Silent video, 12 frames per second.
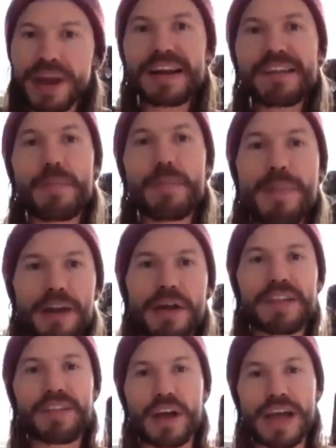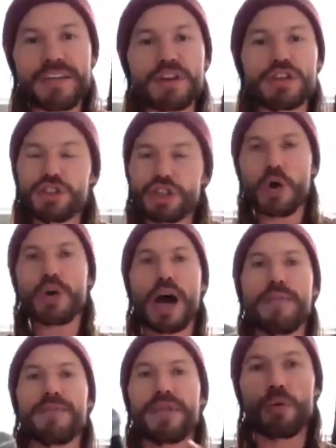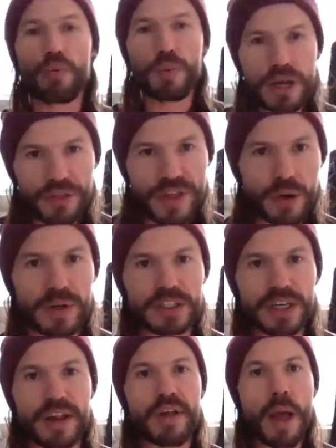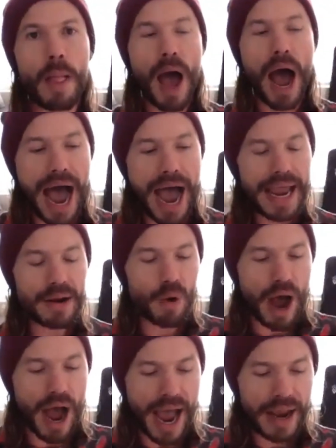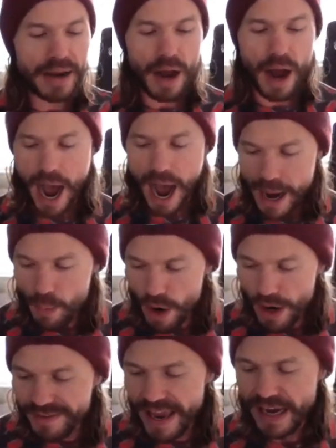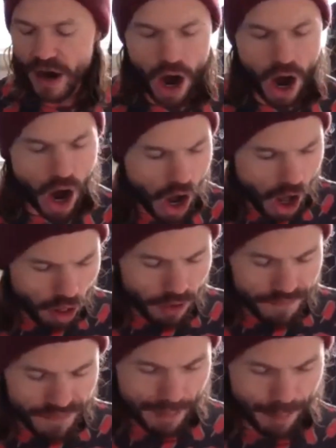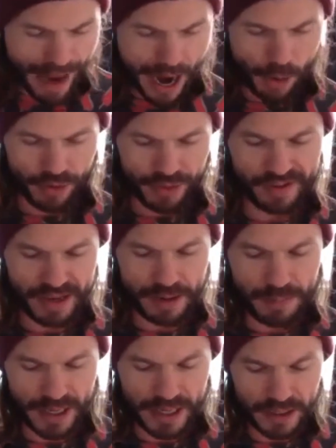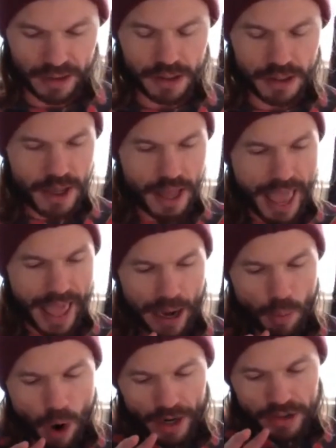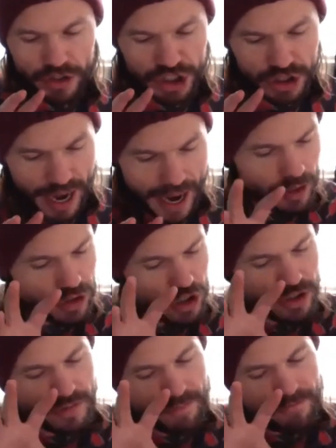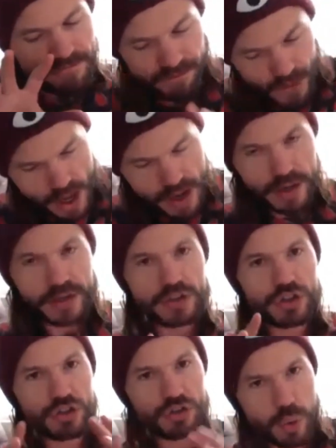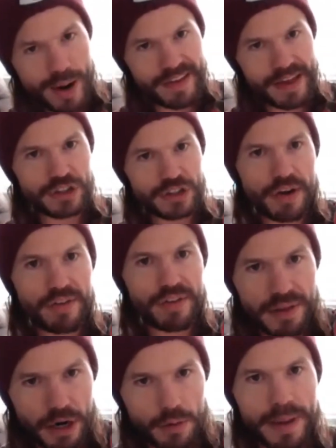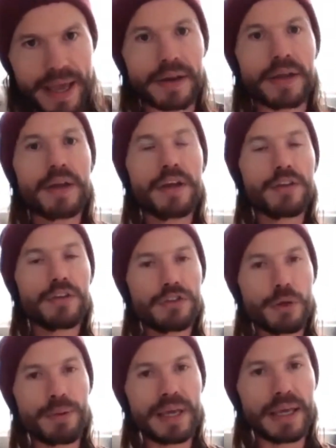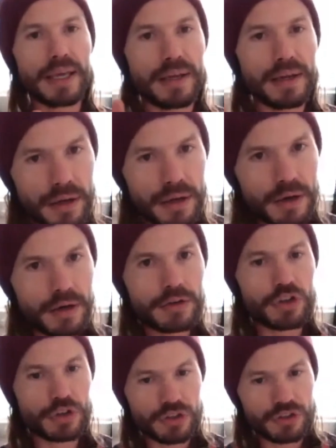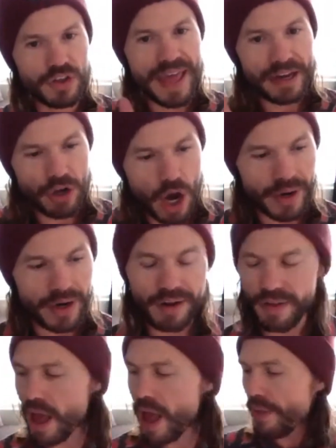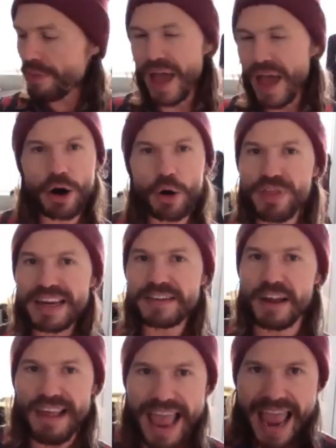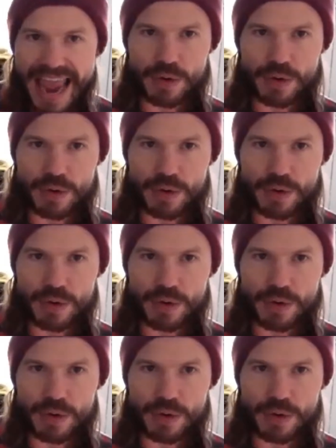it's a joke of the real thing, which is I want to take all of that power that's in me, and I want to just twist it just a little bit to then go. And because I don't think it does